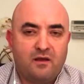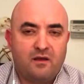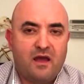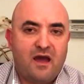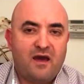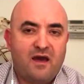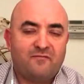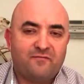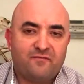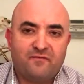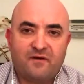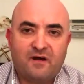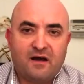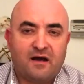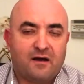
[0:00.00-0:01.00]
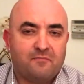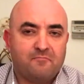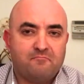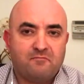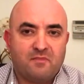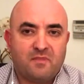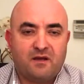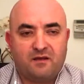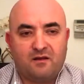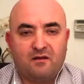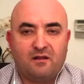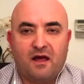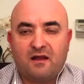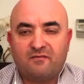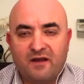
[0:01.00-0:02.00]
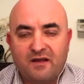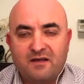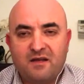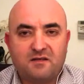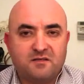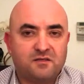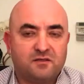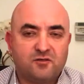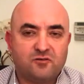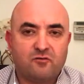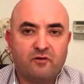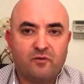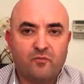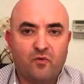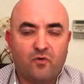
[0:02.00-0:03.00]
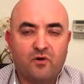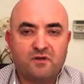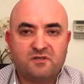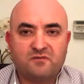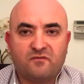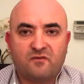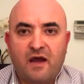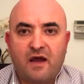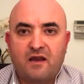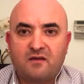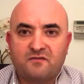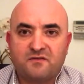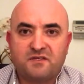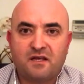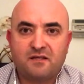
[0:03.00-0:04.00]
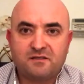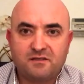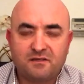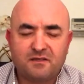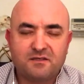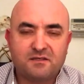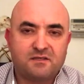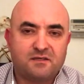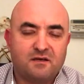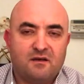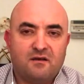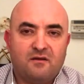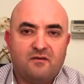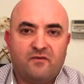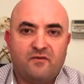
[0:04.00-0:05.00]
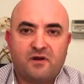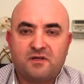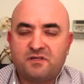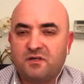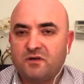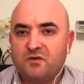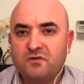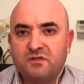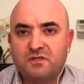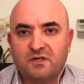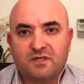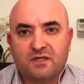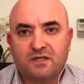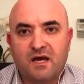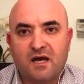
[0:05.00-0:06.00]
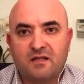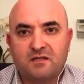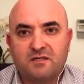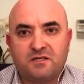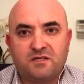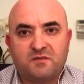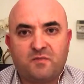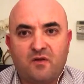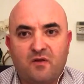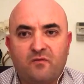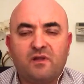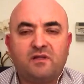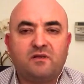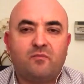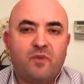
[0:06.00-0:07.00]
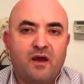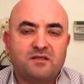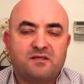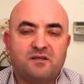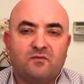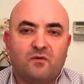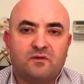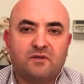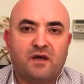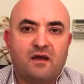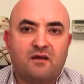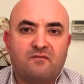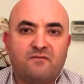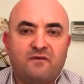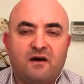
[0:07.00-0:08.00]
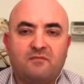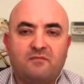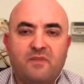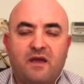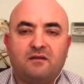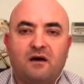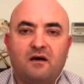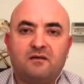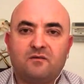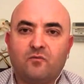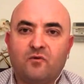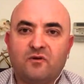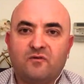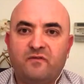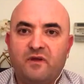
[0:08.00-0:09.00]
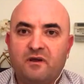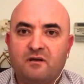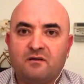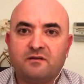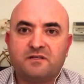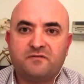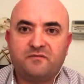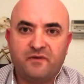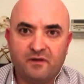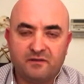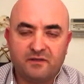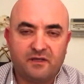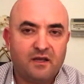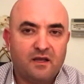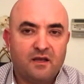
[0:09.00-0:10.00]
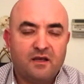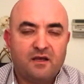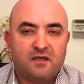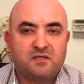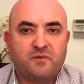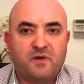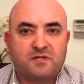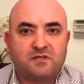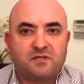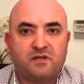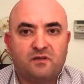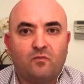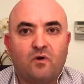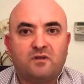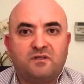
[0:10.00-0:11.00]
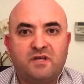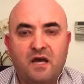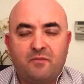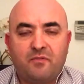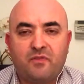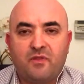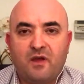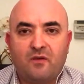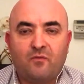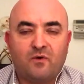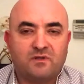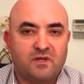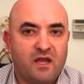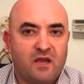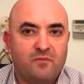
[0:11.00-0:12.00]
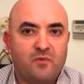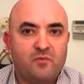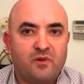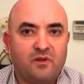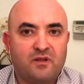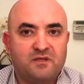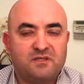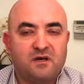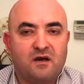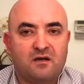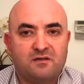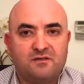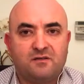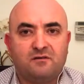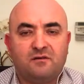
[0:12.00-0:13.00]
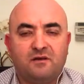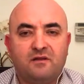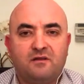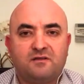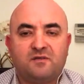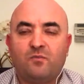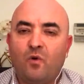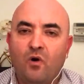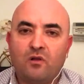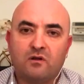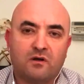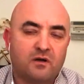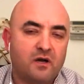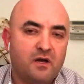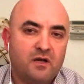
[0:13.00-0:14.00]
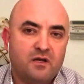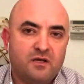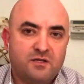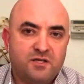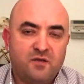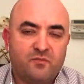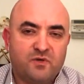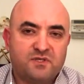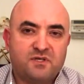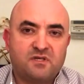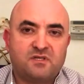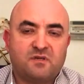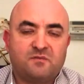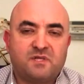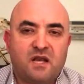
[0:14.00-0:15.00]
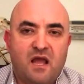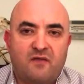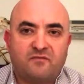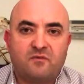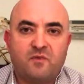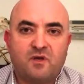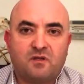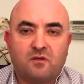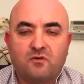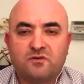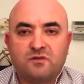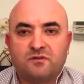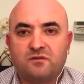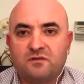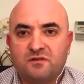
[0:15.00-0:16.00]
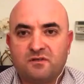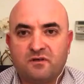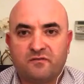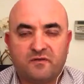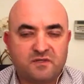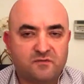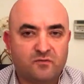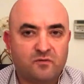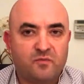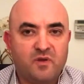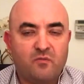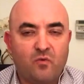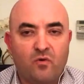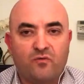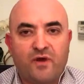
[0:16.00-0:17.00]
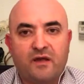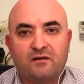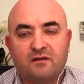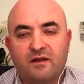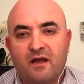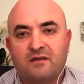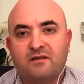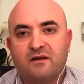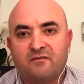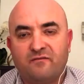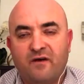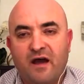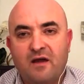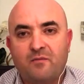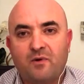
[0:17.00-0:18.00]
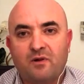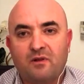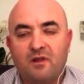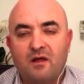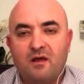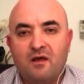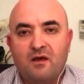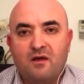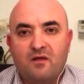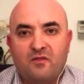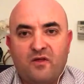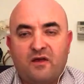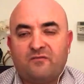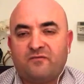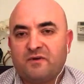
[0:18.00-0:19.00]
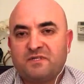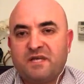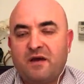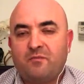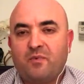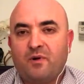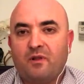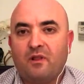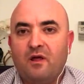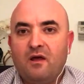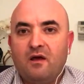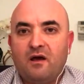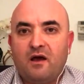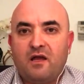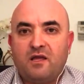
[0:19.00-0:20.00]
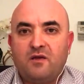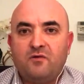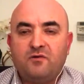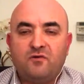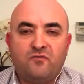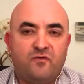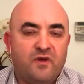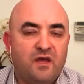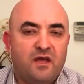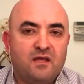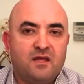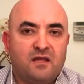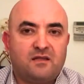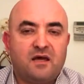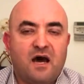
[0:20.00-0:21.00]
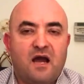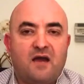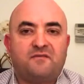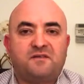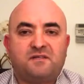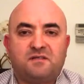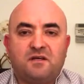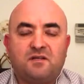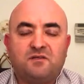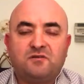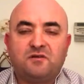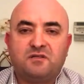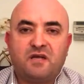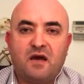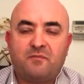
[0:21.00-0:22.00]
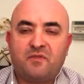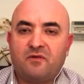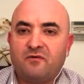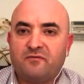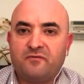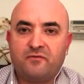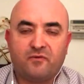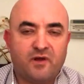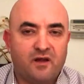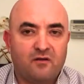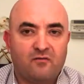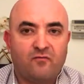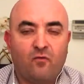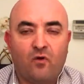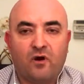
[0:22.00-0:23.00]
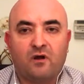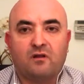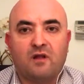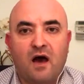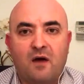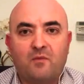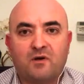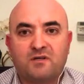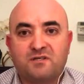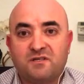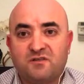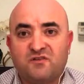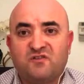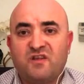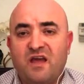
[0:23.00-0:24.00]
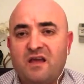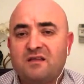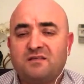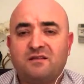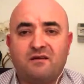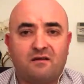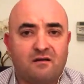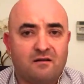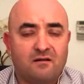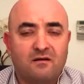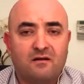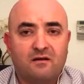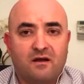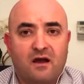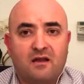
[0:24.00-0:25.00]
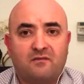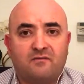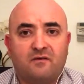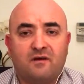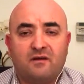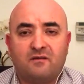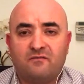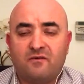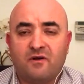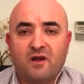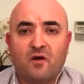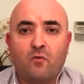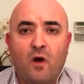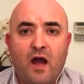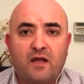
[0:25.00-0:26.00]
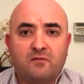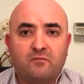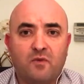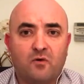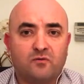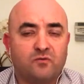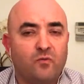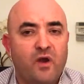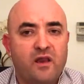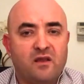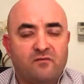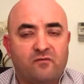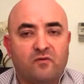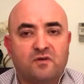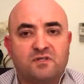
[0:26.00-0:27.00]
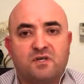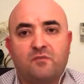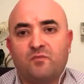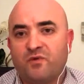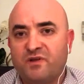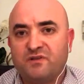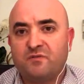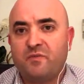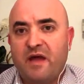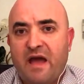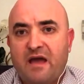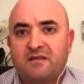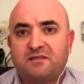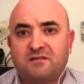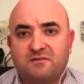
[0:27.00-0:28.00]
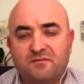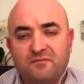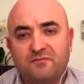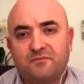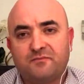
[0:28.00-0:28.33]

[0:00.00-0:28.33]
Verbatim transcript: have um, you know, a lot of ideas on the drawing boards, a variety of sensors, various acoustic technologies, but it really depends on what kind of unmanned underwater vehicle is fielded, especially at what depth and what the capabilities are. Certainly, the smaller, cheaper systems that have to be closer to the surface would be more readily identifiable than, for example, a UUV that dives to the depth of three or four kilometers and stays there, kind of in a very quiet mode, waiting for a submarine to pass.